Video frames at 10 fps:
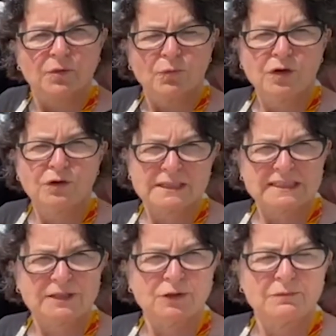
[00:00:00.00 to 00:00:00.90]
We're going to
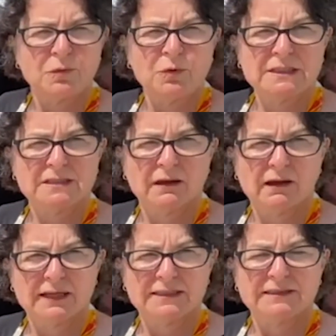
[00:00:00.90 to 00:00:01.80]
sear them on one
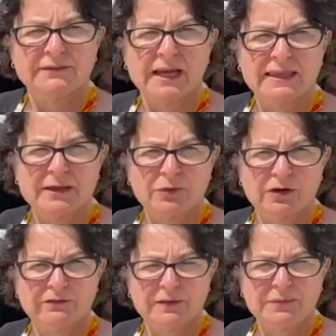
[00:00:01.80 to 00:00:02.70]
side and then we're gonna
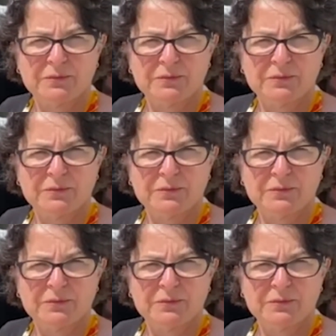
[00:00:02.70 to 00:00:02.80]
flip them